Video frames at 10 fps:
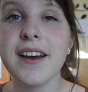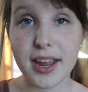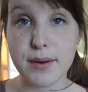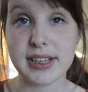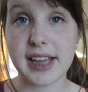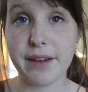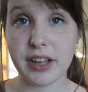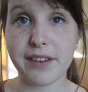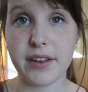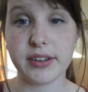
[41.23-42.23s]
Anyways, I have a
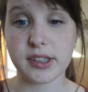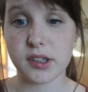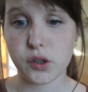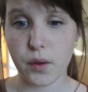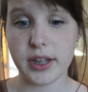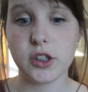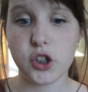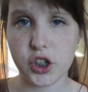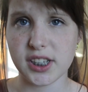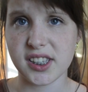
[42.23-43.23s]
lot of favorites, so let's
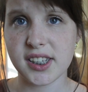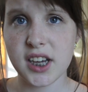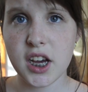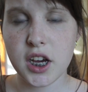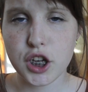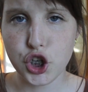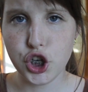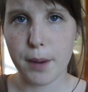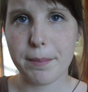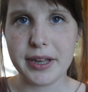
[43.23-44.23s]
just
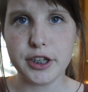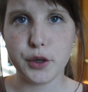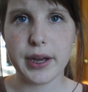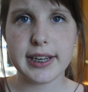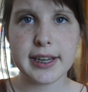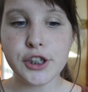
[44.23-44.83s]
jump into it.